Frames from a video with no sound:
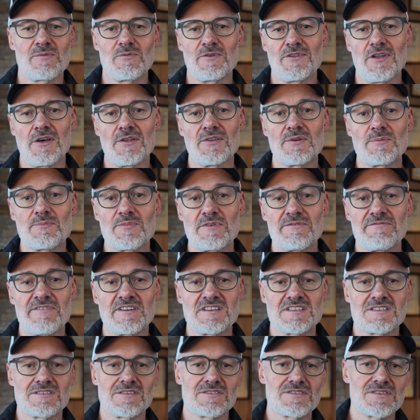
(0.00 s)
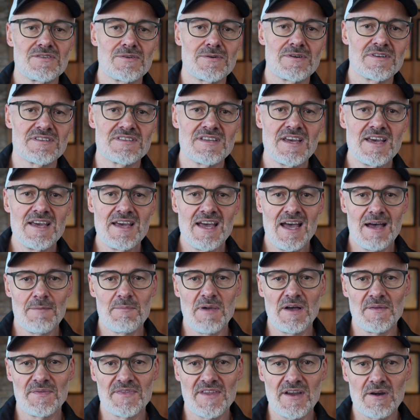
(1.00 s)
with other professional shooters
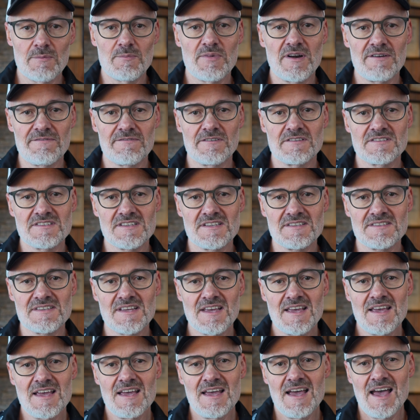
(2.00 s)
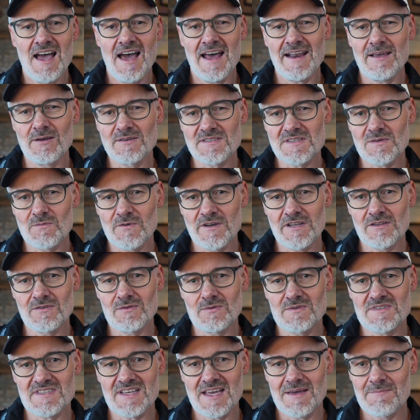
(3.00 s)
about their preferences. And I also want
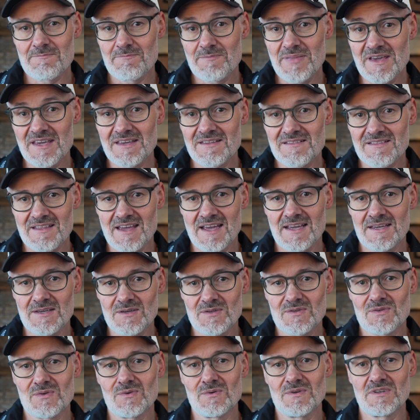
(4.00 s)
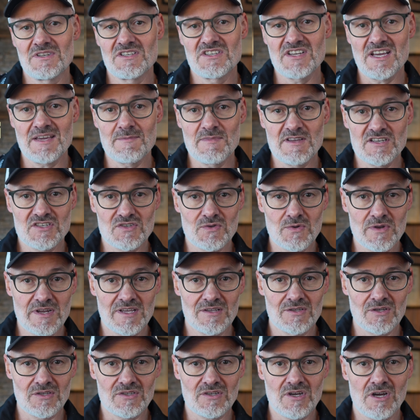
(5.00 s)
to say a big thank you to
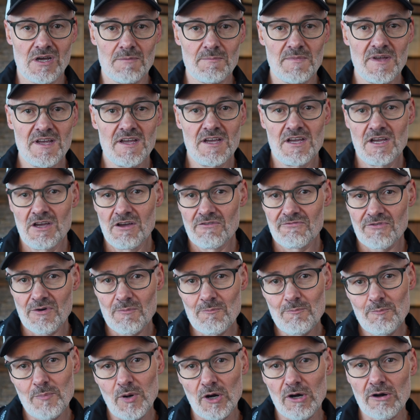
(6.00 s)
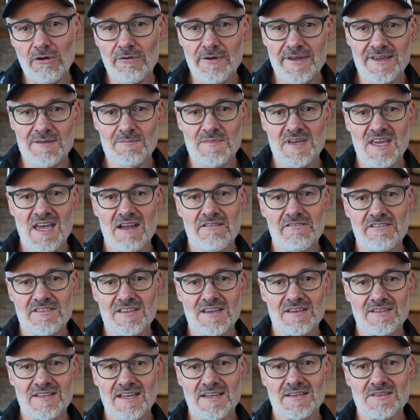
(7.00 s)
jbshooting.com for borrowing me
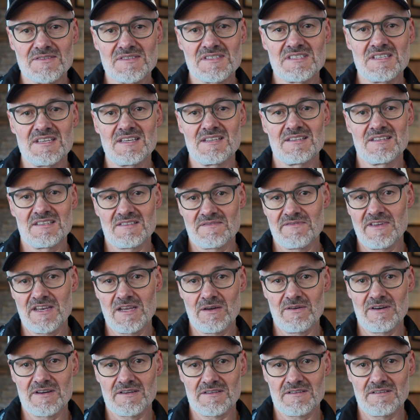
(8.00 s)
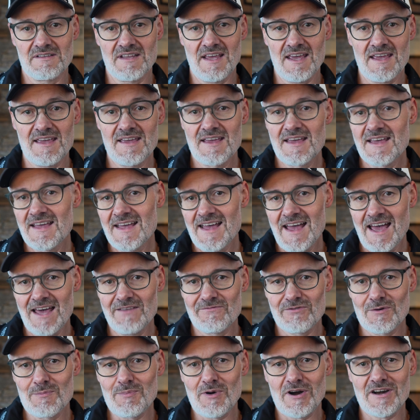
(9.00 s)
everything that you see in this video here today,
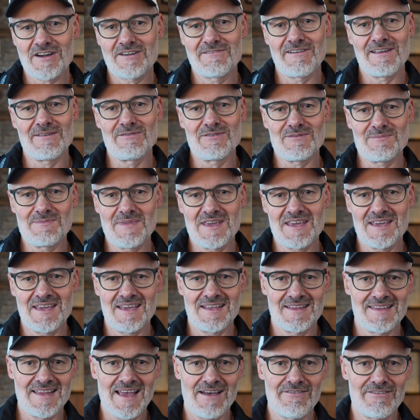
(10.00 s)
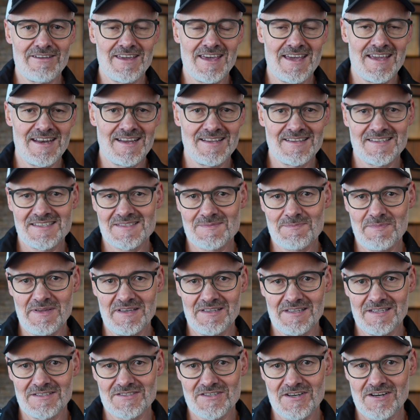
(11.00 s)
and for partnering with me in navigating this
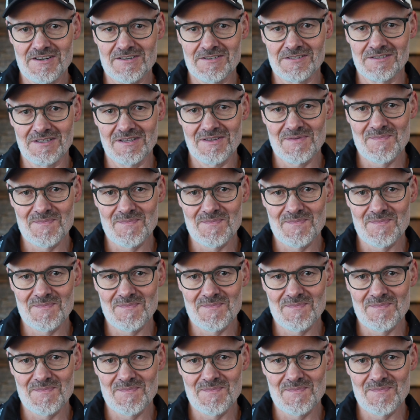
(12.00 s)
Pilla jungle.